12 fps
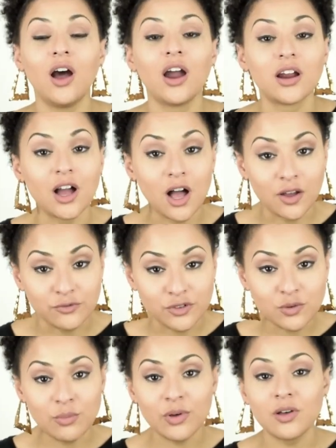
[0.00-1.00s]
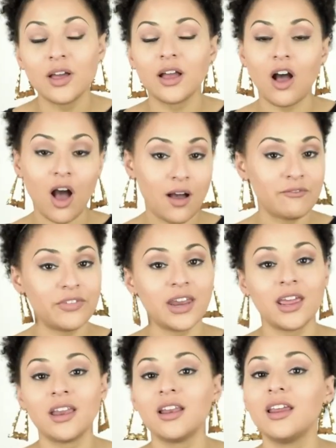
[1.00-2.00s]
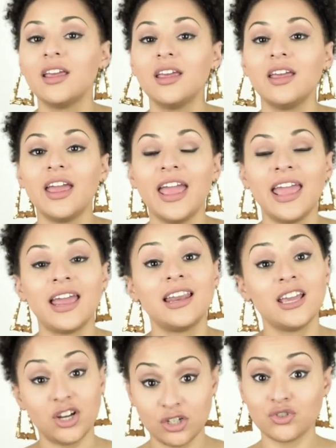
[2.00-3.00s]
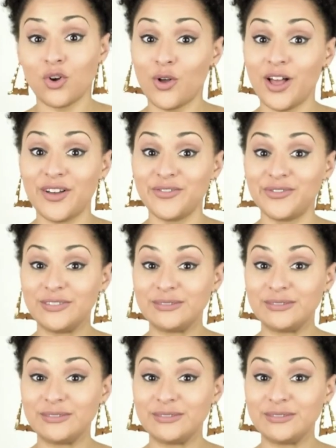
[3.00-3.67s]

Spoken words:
are comfortable and confident and in control of.